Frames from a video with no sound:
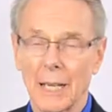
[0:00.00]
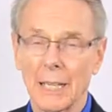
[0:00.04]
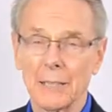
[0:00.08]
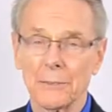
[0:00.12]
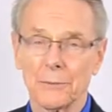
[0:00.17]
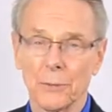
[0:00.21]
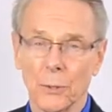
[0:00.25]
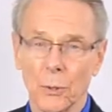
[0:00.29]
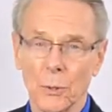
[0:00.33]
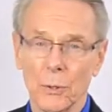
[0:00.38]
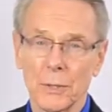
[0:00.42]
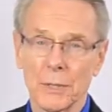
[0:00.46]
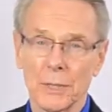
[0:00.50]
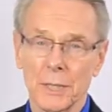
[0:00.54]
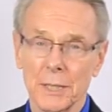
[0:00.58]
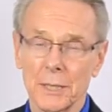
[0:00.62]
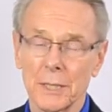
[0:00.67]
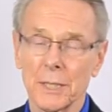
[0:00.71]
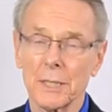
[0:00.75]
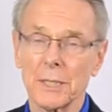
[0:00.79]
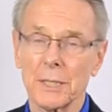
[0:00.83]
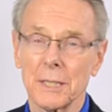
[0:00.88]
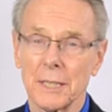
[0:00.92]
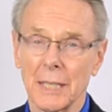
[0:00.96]
Hi folks,
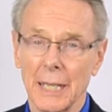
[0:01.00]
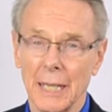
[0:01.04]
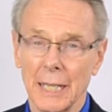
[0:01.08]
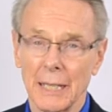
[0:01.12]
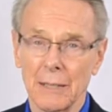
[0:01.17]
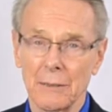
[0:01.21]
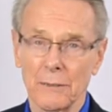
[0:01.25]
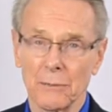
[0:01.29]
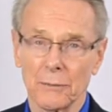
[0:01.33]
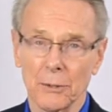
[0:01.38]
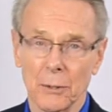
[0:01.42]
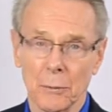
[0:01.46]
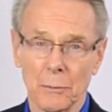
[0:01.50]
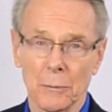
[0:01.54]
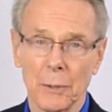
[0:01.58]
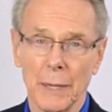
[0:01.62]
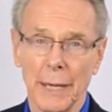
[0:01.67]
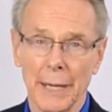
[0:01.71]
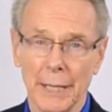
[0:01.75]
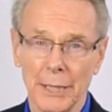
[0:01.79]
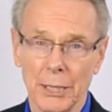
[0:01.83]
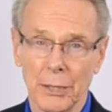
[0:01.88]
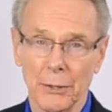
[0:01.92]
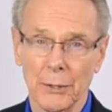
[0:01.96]
this is Dave from
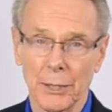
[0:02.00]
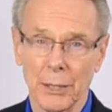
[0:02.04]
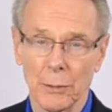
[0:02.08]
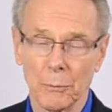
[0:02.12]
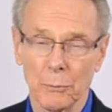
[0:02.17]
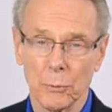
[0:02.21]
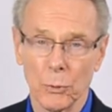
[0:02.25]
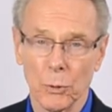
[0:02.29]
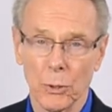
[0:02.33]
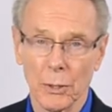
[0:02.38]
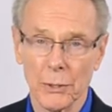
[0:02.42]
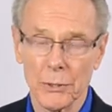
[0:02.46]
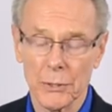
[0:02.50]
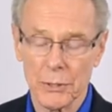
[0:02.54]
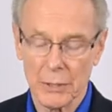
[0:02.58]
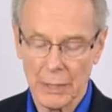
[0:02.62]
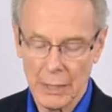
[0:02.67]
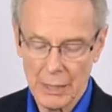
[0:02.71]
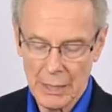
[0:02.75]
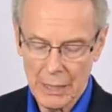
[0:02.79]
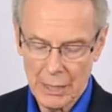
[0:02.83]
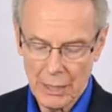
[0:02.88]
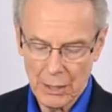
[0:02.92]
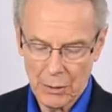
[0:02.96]
Pioneer Imports.
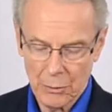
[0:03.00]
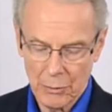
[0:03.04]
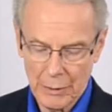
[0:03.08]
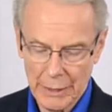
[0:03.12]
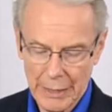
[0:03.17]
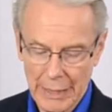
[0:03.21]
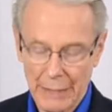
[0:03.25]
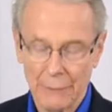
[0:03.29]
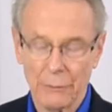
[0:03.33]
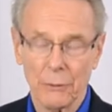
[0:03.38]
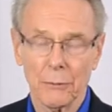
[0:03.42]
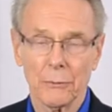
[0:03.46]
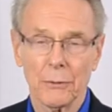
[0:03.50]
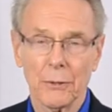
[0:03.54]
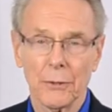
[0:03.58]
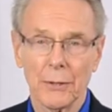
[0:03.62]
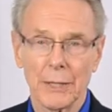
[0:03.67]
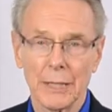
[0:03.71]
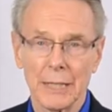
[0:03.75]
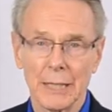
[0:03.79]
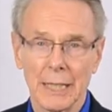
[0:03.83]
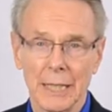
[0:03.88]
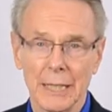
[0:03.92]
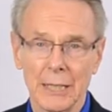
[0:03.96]
We have a
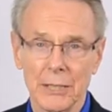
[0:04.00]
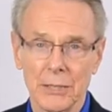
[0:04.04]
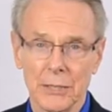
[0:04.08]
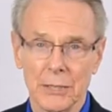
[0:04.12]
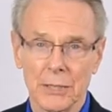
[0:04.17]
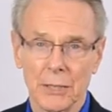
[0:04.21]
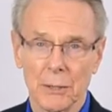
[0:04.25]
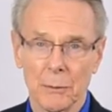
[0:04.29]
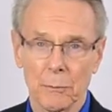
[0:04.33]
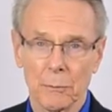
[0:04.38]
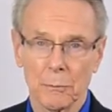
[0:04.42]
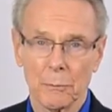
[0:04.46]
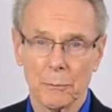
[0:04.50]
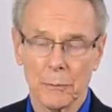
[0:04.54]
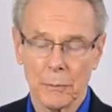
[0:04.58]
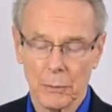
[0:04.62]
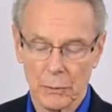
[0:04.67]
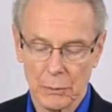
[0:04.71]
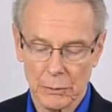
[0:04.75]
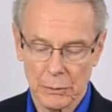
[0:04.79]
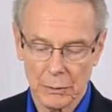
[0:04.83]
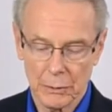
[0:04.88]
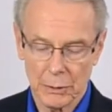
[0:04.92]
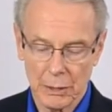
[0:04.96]
very nice
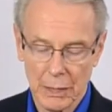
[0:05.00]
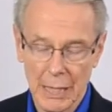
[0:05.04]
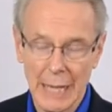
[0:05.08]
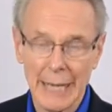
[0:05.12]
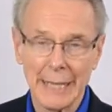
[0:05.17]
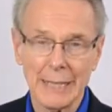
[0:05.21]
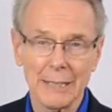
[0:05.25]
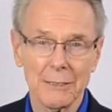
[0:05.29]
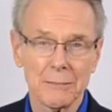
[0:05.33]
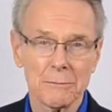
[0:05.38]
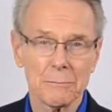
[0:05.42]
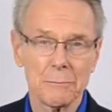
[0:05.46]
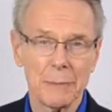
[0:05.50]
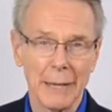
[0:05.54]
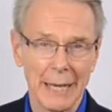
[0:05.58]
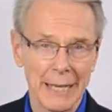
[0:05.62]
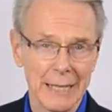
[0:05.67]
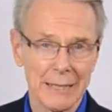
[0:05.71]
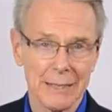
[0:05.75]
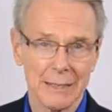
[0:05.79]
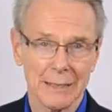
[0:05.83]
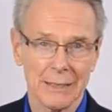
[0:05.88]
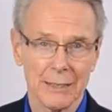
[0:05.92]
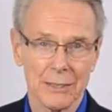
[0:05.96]
line of
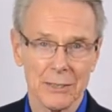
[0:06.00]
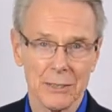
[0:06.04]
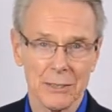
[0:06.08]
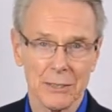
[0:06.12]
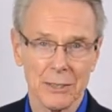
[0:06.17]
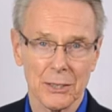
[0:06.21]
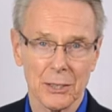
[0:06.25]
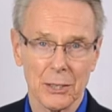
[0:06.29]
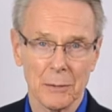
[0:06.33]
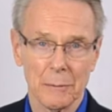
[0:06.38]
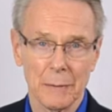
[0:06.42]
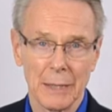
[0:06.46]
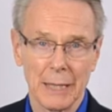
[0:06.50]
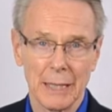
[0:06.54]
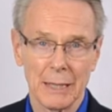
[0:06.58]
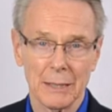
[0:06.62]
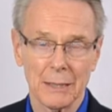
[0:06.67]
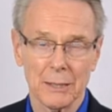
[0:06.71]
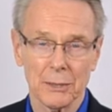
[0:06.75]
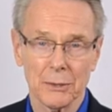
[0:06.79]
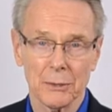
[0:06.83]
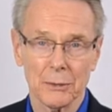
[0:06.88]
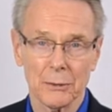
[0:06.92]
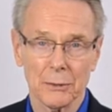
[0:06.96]
baskets that are
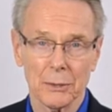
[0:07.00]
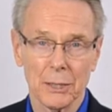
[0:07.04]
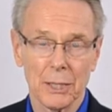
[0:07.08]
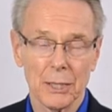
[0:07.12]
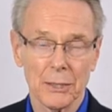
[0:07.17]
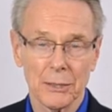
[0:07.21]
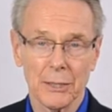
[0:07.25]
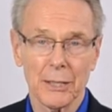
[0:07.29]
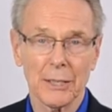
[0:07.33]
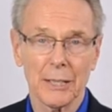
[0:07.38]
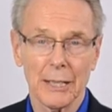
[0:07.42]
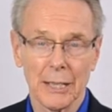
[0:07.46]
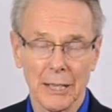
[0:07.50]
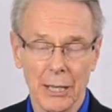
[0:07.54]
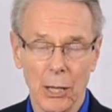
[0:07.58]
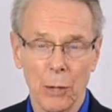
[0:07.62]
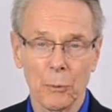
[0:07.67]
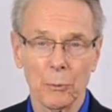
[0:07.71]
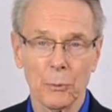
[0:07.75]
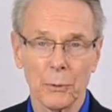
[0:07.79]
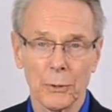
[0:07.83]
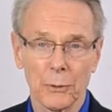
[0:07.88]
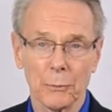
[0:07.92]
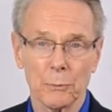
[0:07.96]
made to, to
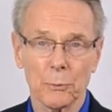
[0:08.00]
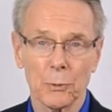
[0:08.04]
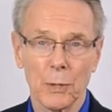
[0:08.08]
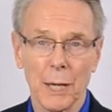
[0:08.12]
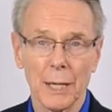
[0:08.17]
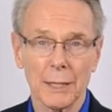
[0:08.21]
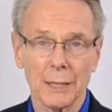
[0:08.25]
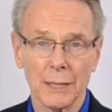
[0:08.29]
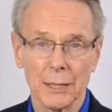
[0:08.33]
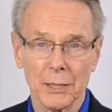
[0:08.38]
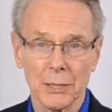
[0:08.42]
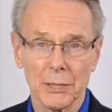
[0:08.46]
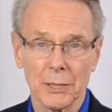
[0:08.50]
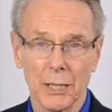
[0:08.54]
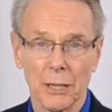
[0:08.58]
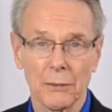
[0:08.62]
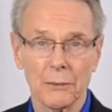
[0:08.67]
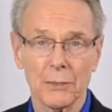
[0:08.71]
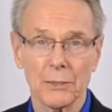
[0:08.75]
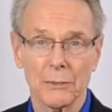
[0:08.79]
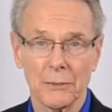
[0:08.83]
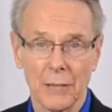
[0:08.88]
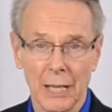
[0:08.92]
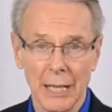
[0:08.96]
help with products
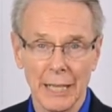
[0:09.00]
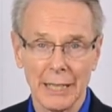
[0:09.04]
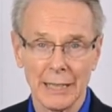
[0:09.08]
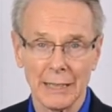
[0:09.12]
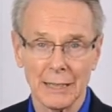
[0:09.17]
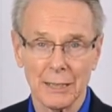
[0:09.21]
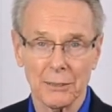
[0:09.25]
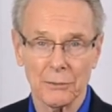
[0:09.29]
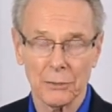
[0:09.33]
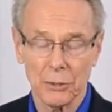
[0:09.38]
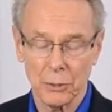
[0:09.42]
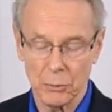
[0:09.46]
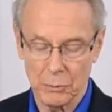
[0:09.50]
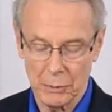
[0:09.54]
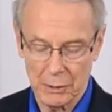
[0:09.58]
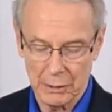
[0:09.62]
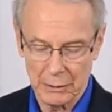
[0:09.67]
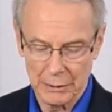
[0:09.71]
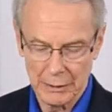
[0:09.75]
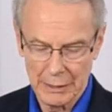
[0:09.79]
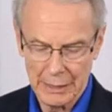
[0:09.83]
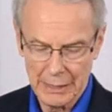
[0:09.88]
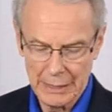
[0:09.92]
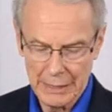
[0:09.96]
of the vine, if you
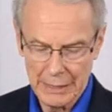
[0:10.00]
will.